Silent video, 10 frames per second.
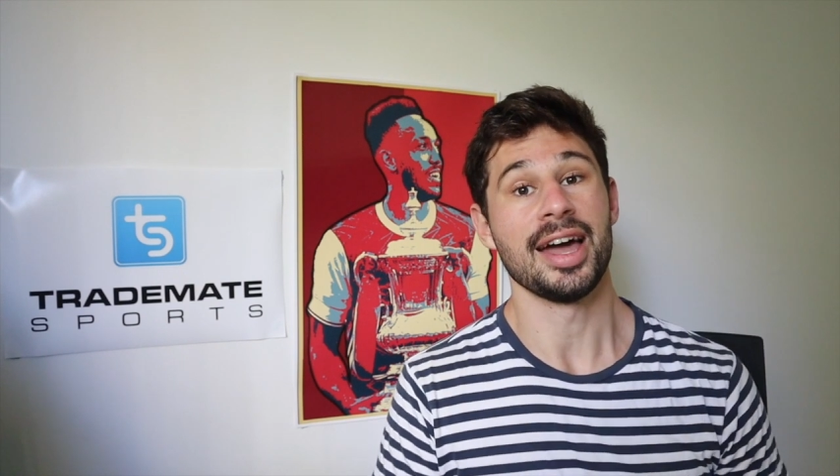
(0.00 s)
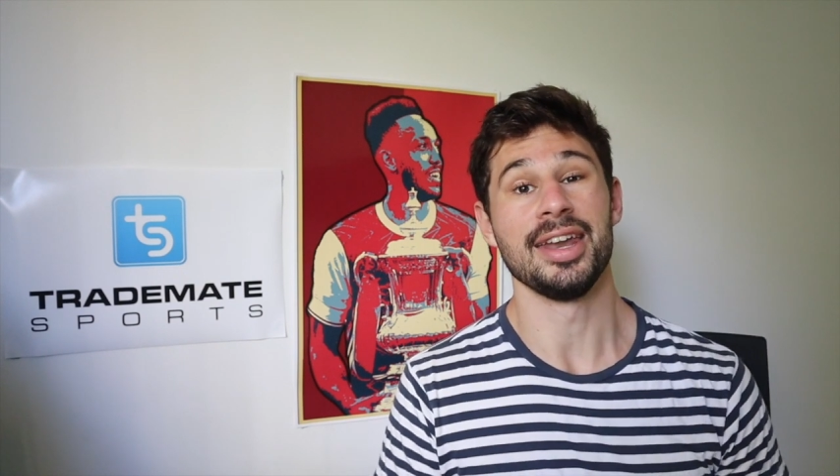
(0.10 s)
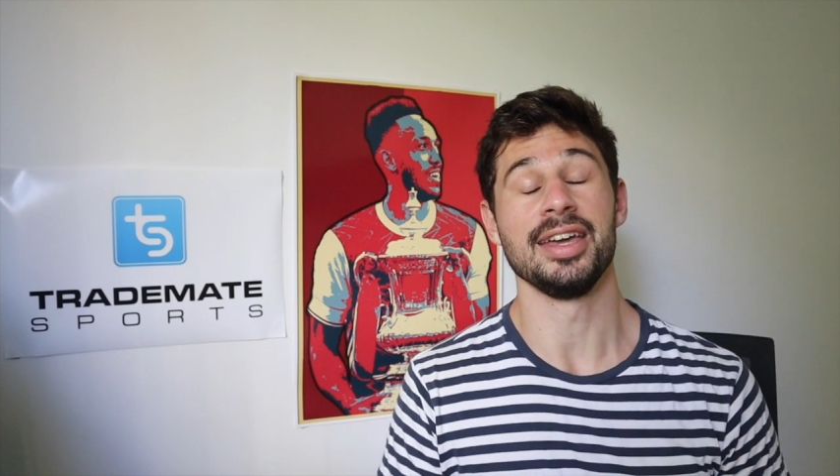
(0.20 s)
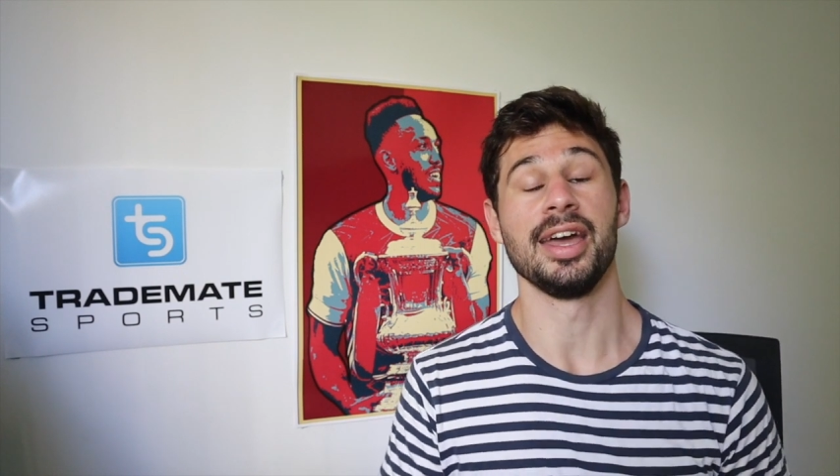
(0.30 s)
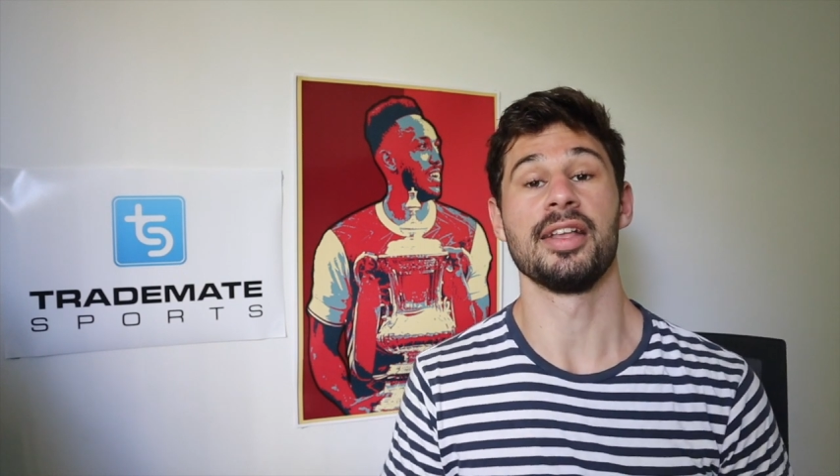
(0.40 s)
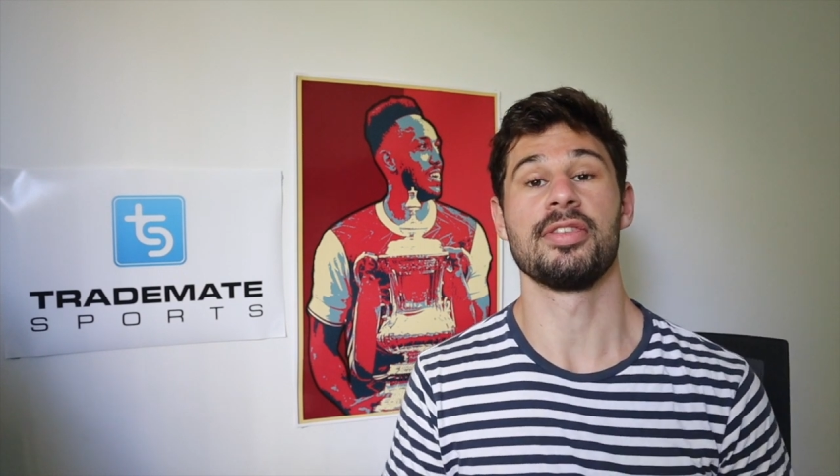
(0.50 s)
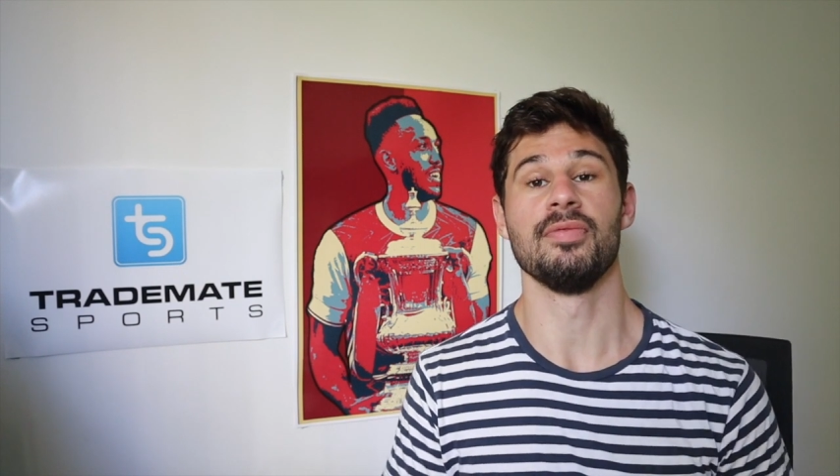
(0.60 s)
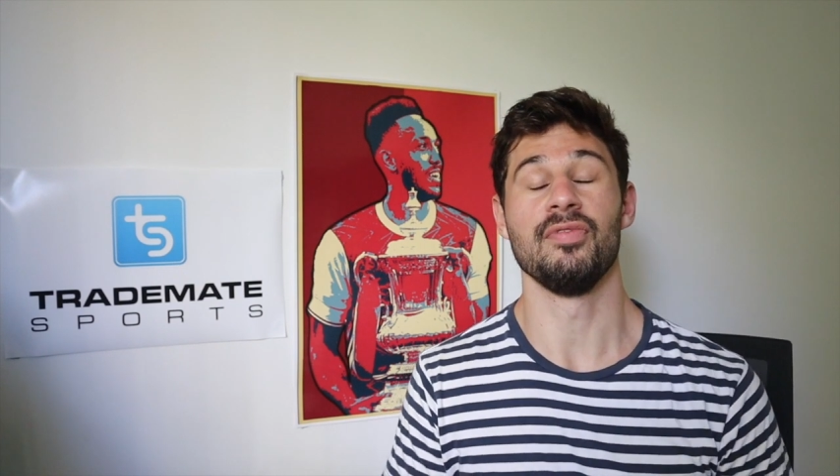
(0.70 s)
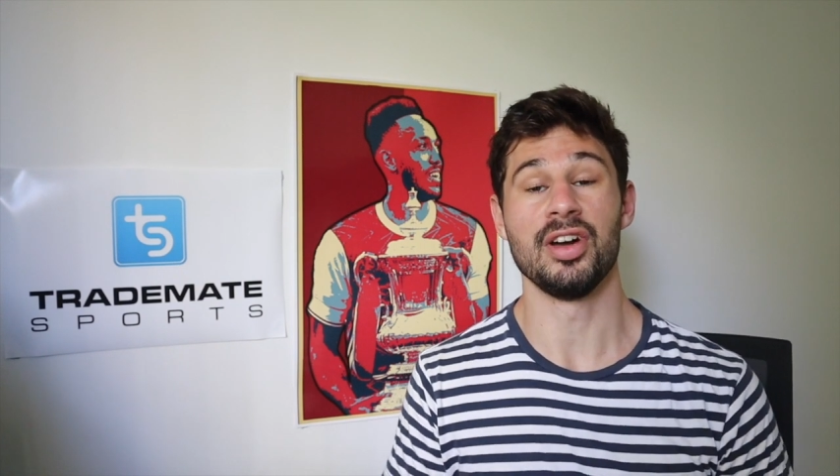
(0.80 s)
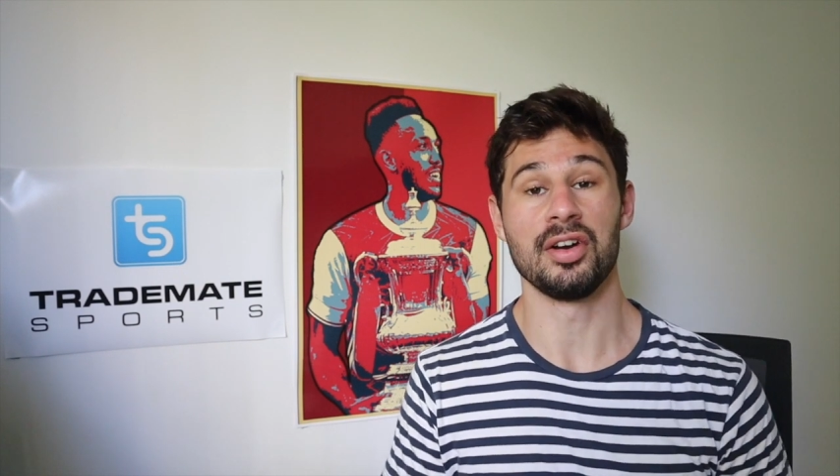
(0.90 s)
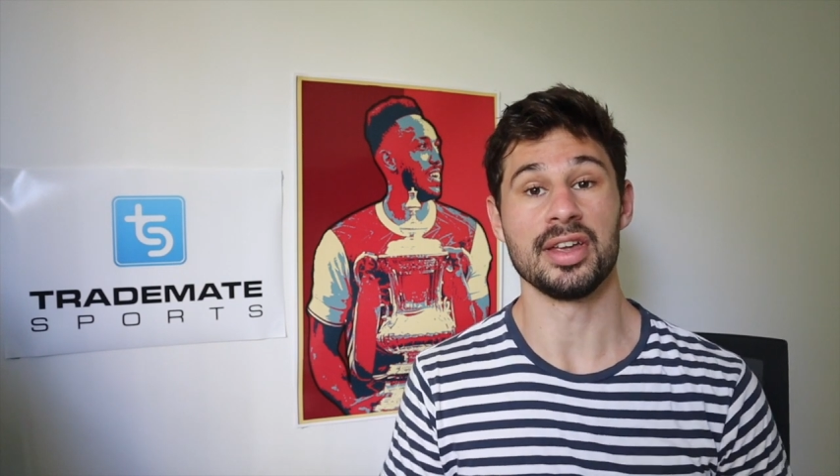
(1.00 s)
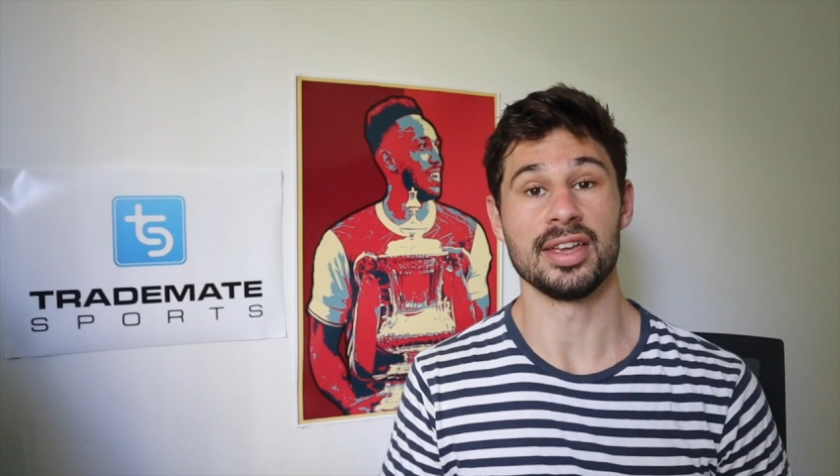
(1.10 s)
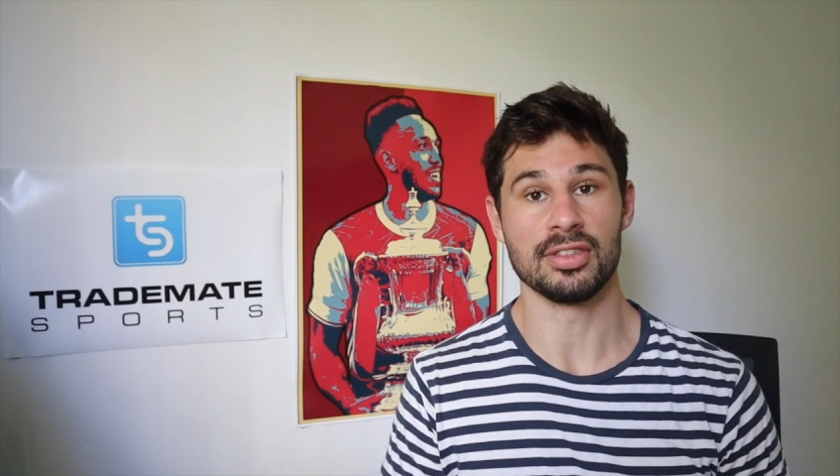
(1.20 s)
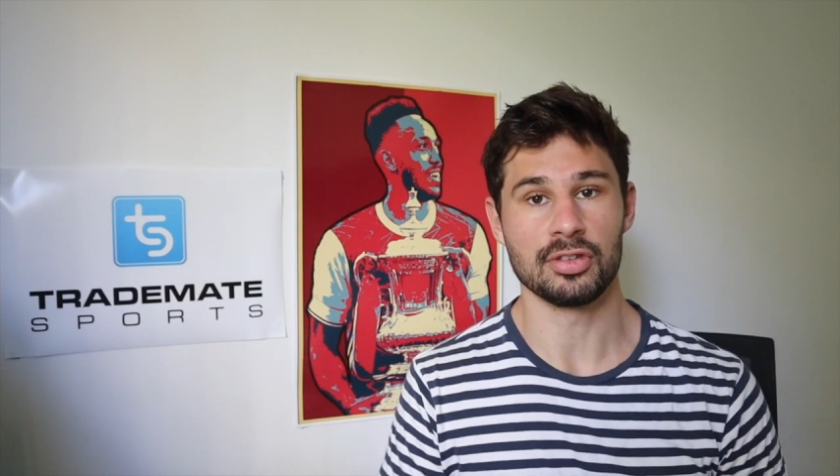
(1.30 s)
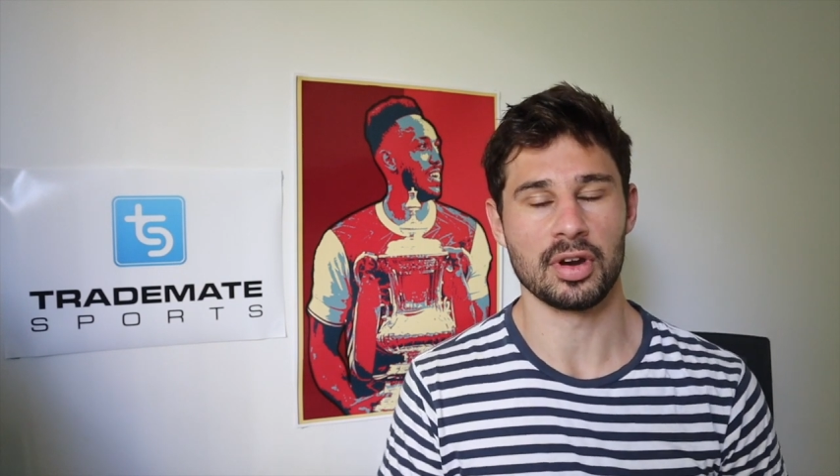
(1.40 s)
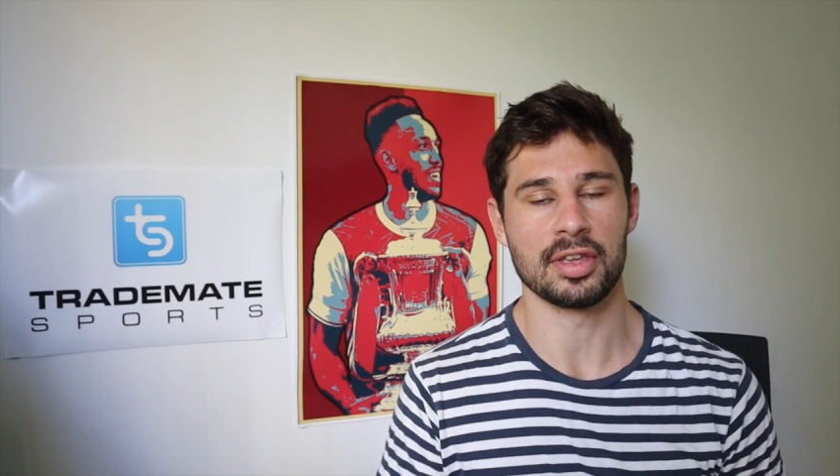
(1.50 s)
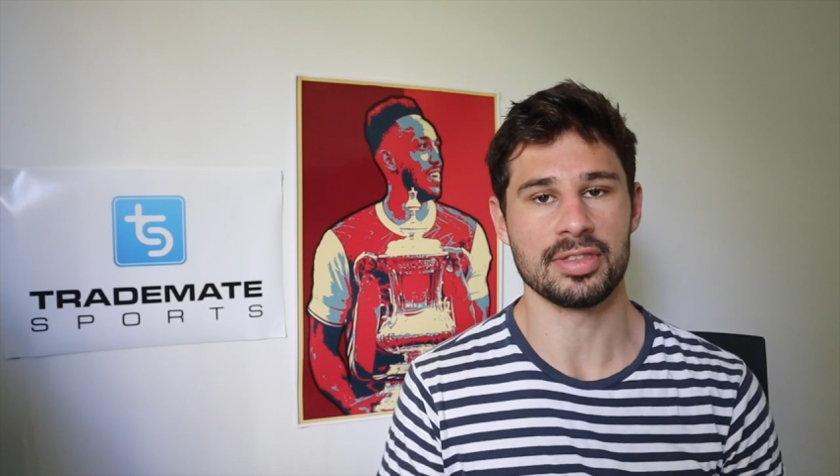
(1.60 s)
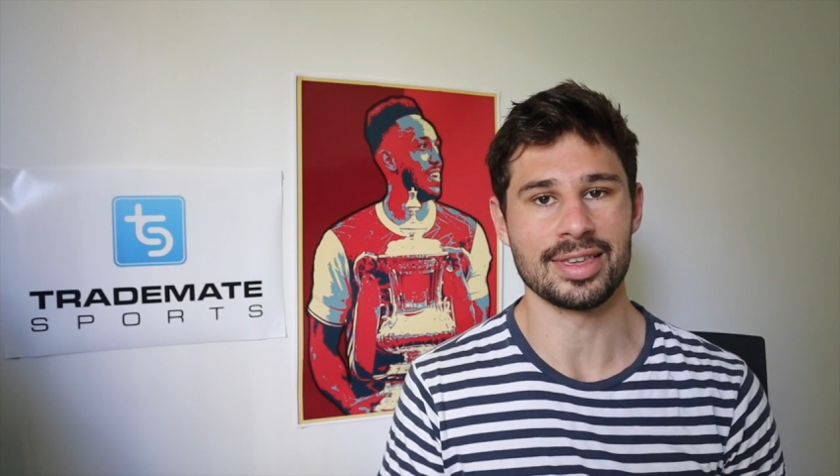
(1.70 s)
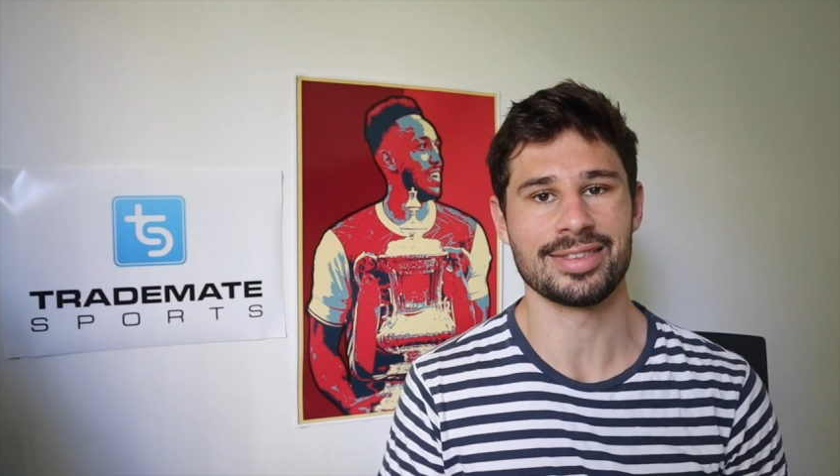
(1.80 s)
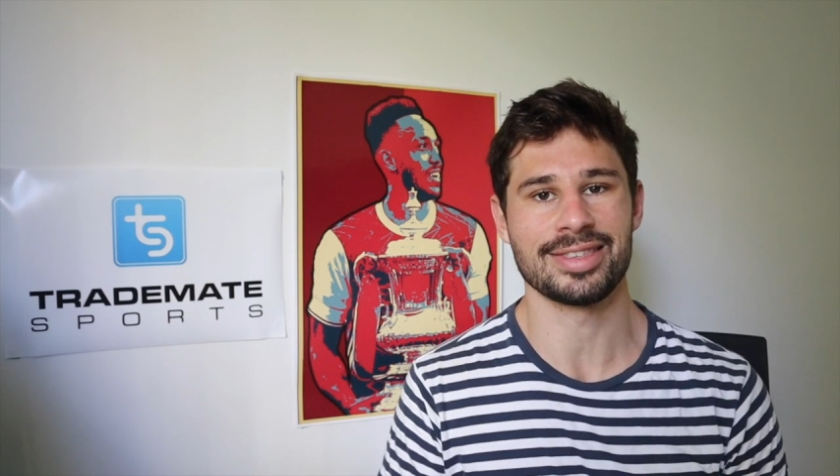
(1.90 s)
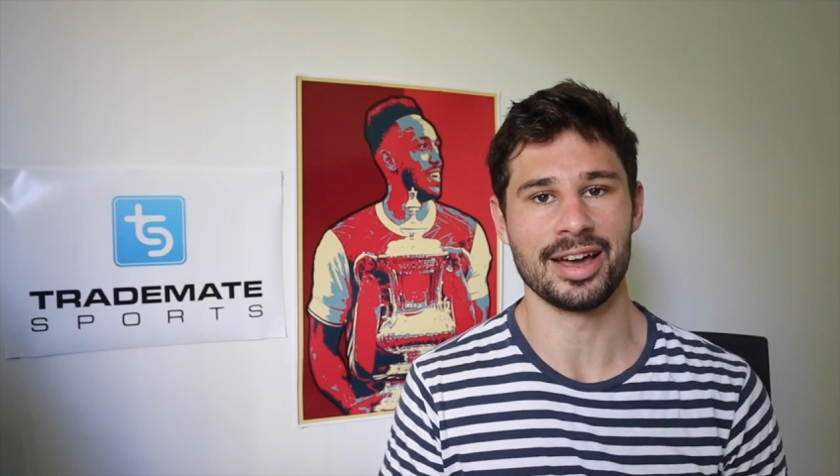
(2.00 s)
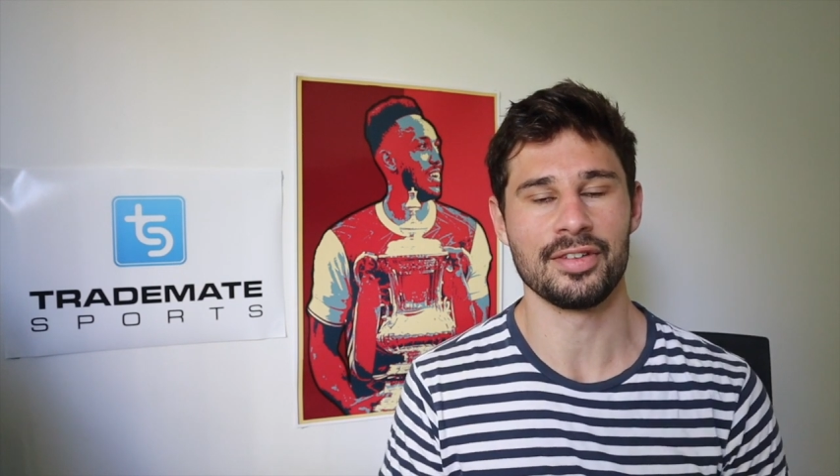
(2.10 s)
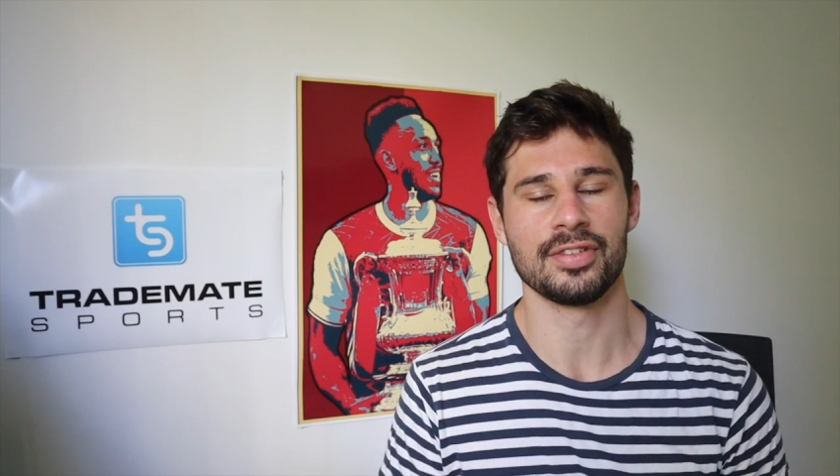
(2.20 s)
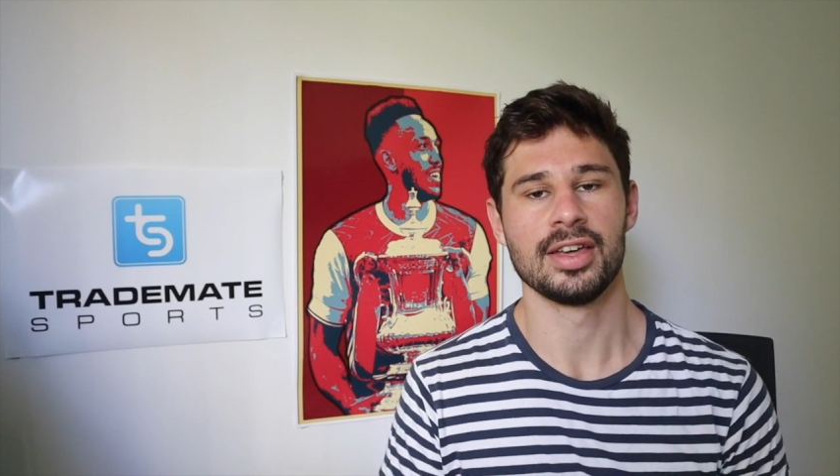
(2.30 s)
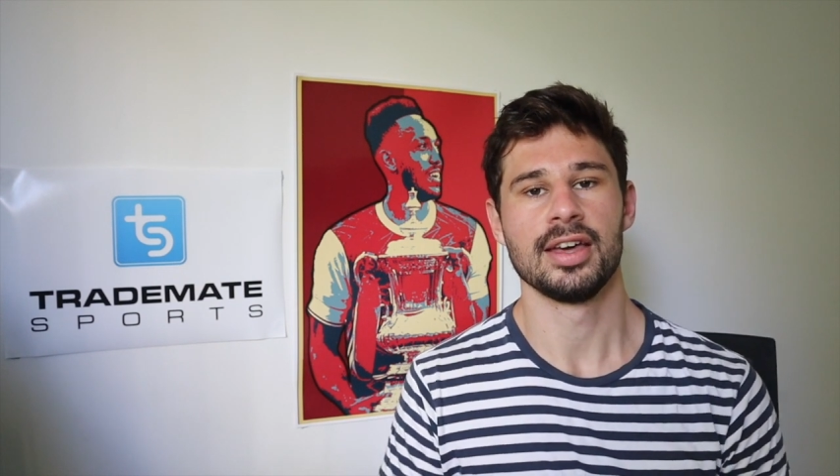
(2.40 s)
and he had some very interesting stuff